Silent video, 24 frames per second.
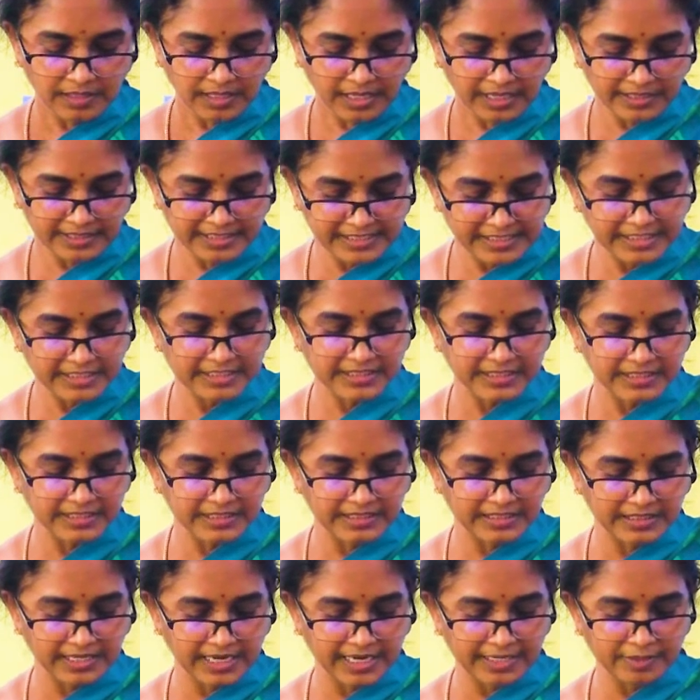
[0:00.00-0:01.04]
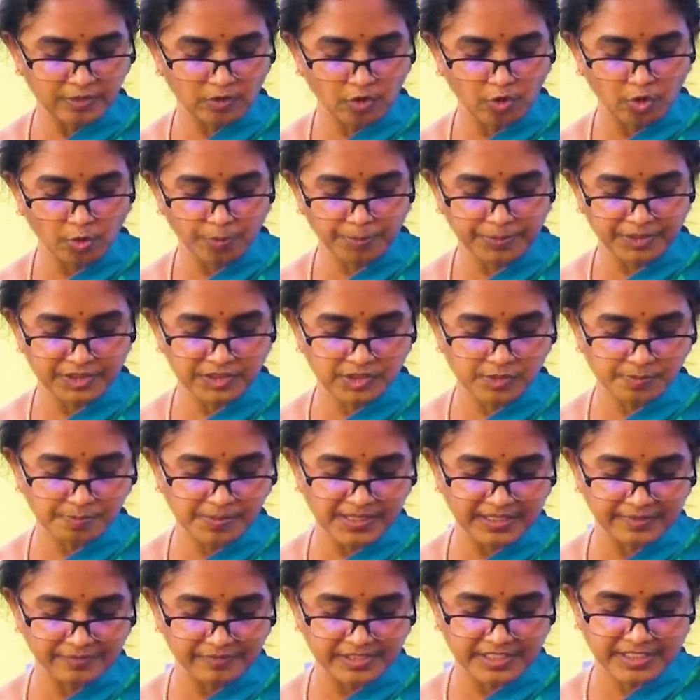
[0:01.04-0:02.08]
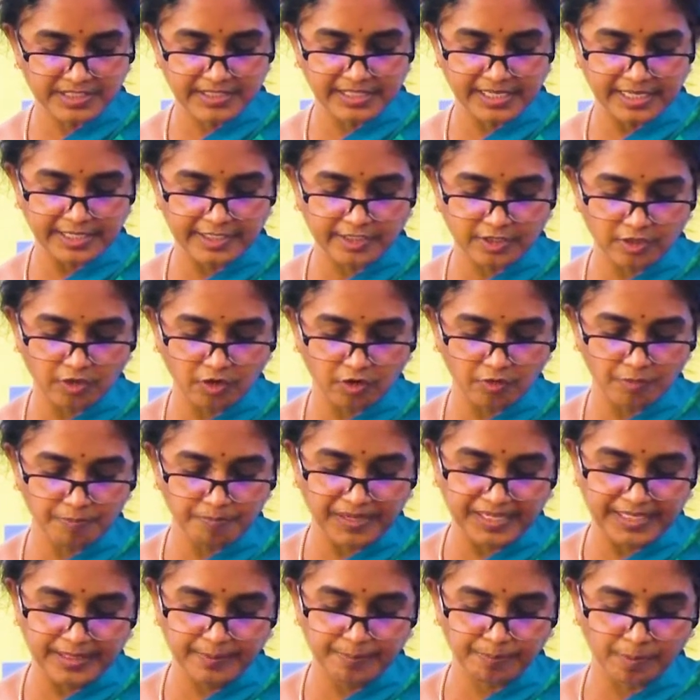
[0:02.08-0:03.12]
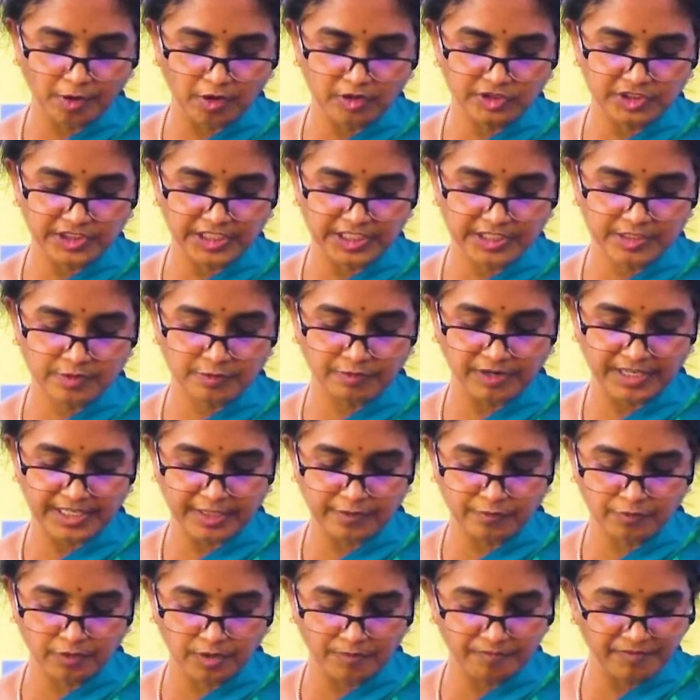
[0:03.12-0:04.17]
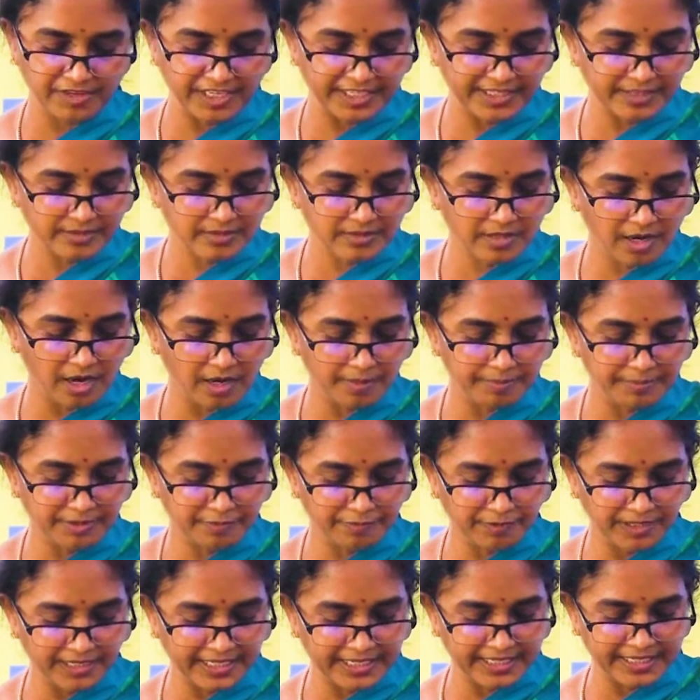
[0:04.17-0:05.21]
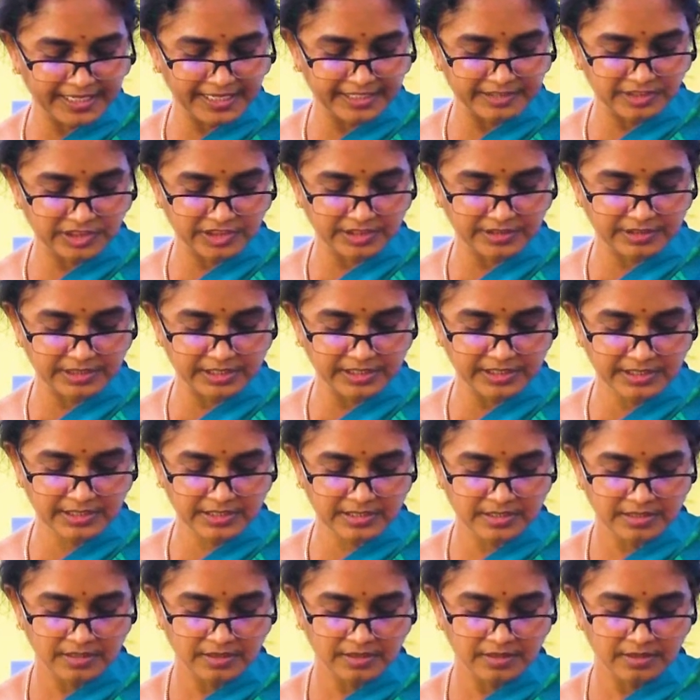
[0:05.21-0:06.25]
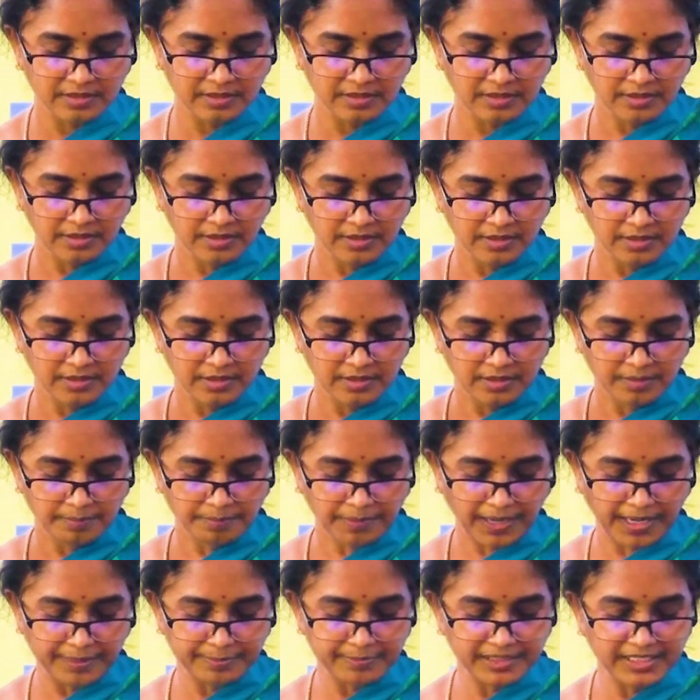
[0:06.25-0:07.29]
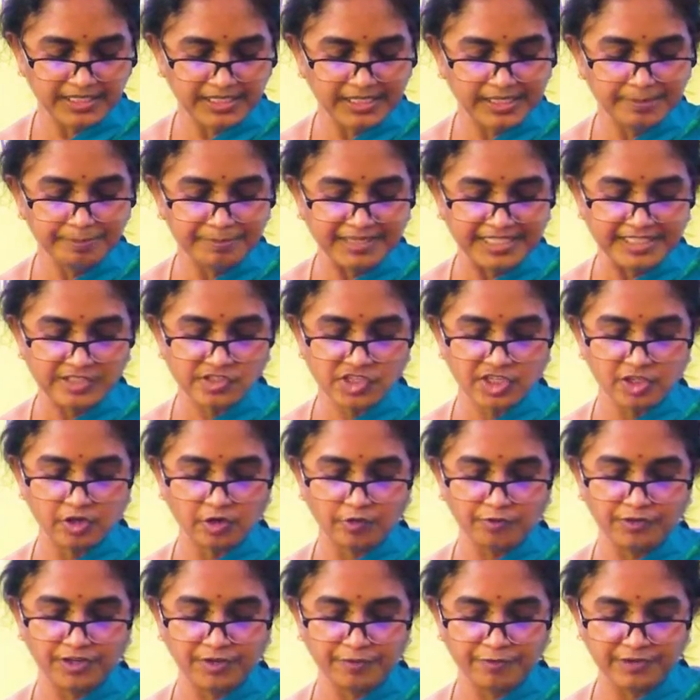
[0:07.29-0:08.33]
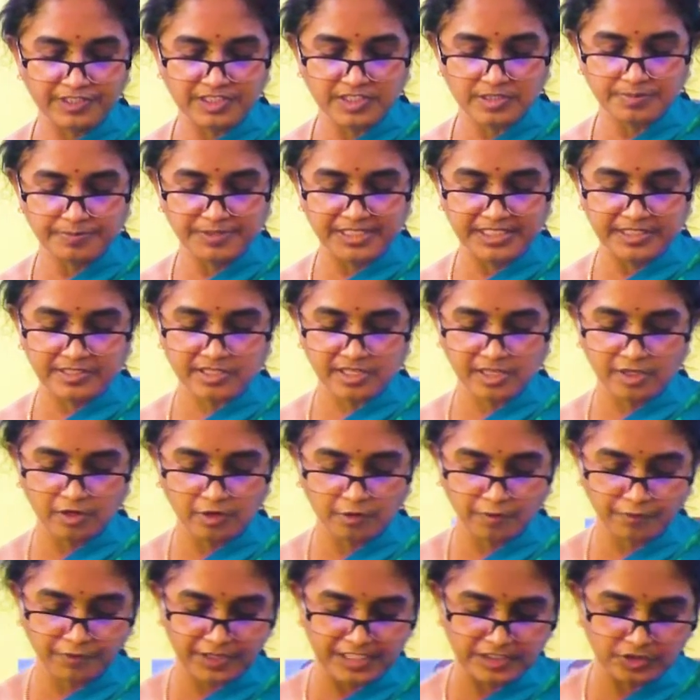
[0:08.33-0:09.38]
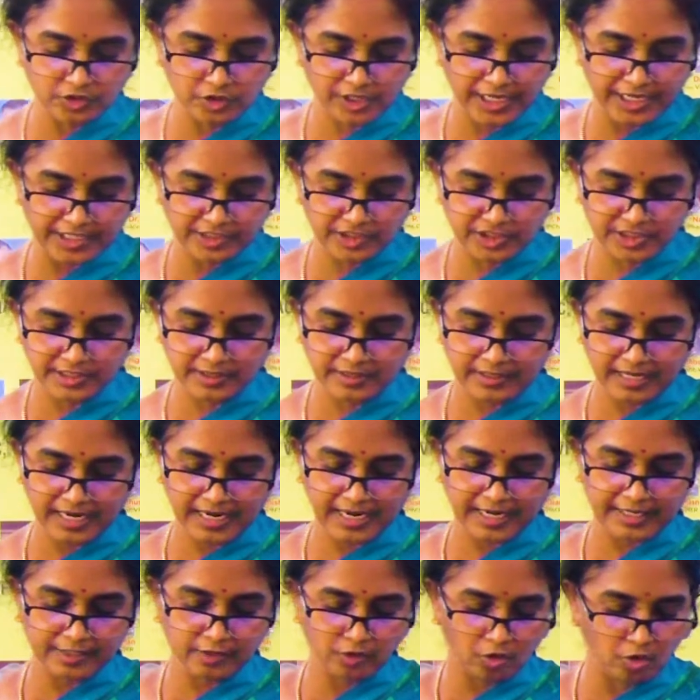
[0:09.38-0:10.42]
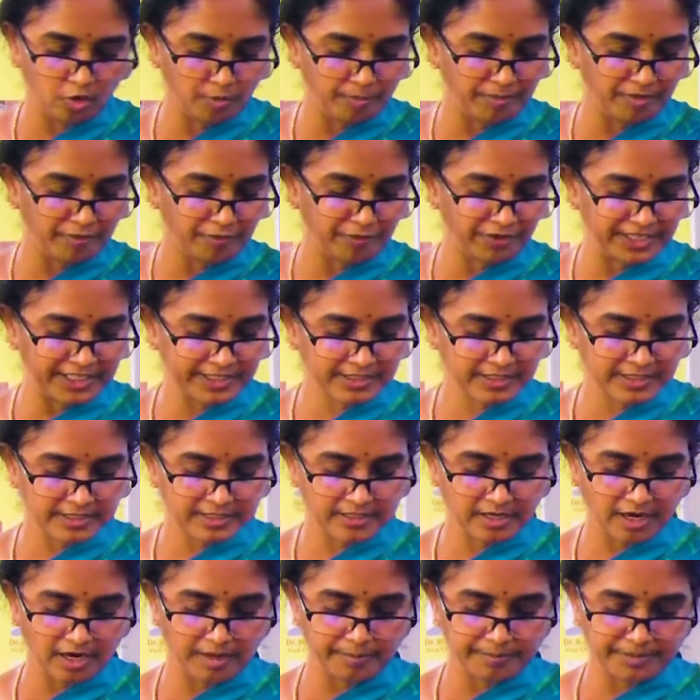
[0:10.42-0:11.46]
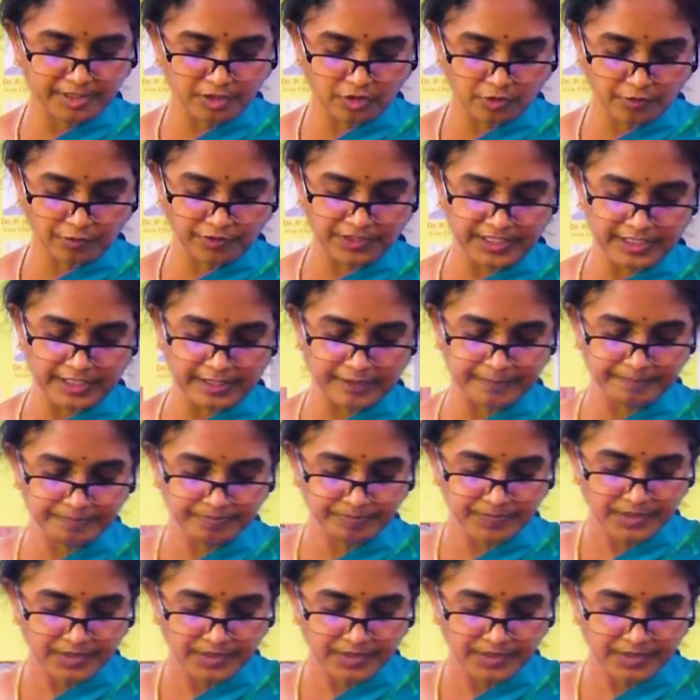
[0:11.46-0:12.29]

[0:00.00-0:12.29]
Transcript: and co-principal investigator of many projects funded from various government funding agencies, primarily Ministry of Defence, Ministry of Education and Home Affairs, Government of India.